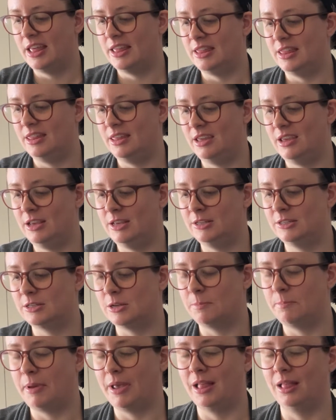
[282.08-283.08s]
these
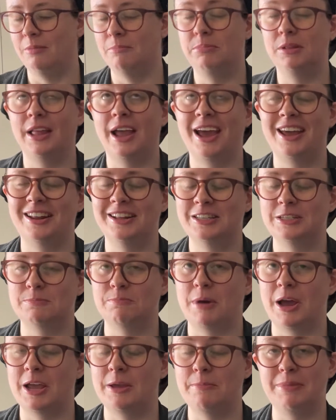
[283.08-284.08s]
planets
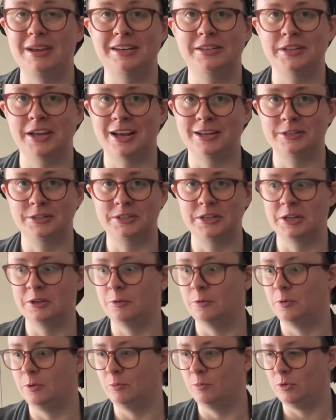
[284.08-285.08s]
might be
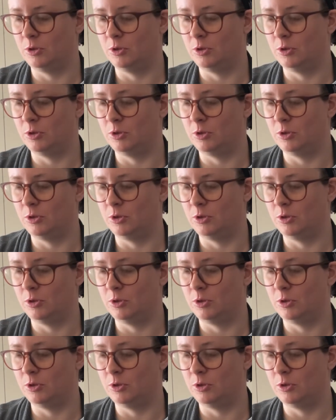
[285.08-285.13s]
testing